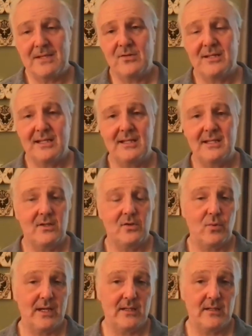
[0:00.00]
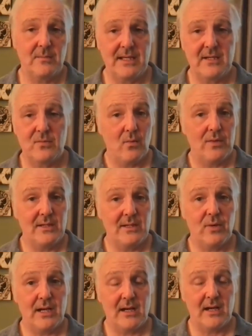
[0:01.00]
interesting situations because we
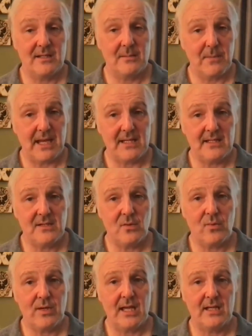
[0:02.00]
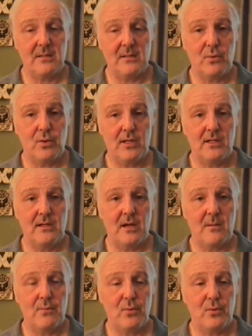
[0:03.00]
did run out of space. So we had to put
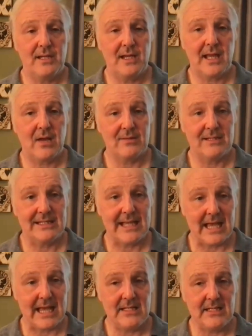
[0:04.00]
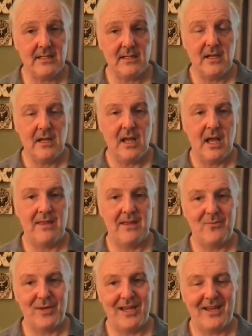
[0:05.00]
our pool deck outside. And
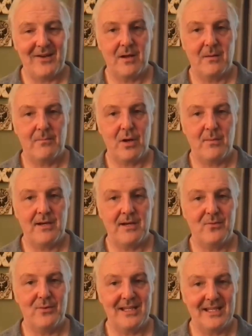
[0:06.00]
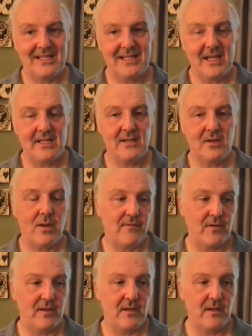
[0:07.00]
then we had our promenade was inside. So
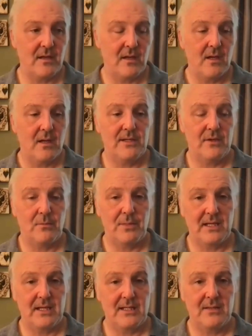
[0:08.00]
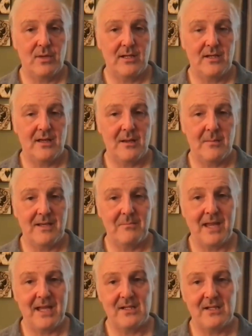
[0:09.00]
for the DOPs and whatnot, I mean,
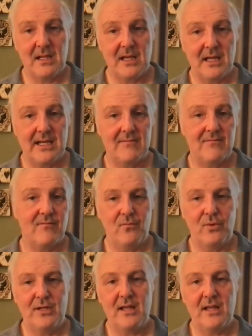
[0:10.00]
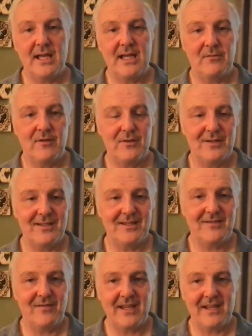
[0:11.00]
matching lighting and real light
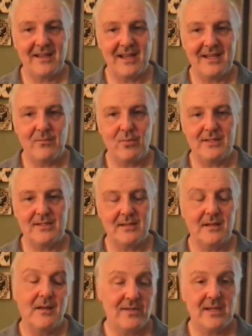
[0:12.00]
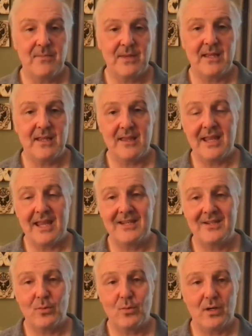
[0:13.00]
versus fake light was something that they
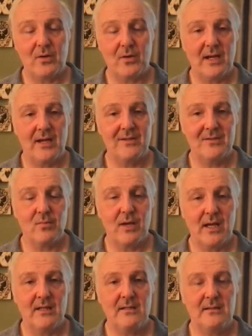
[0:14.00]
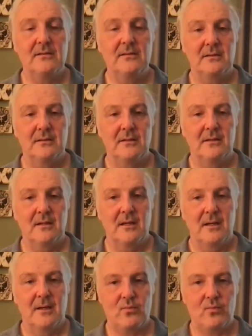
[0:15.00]
had to work around as well.
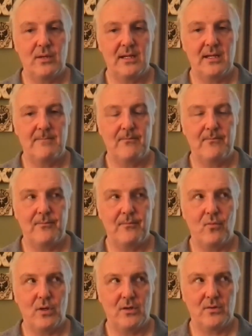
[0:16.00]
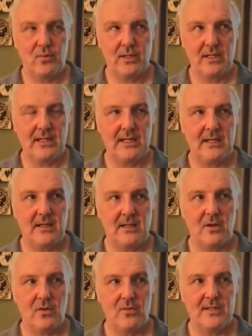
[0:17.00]
We worked really
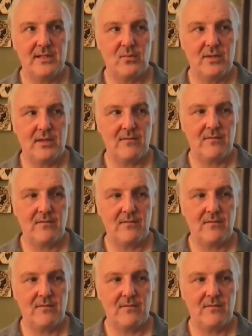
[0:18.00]
closely with the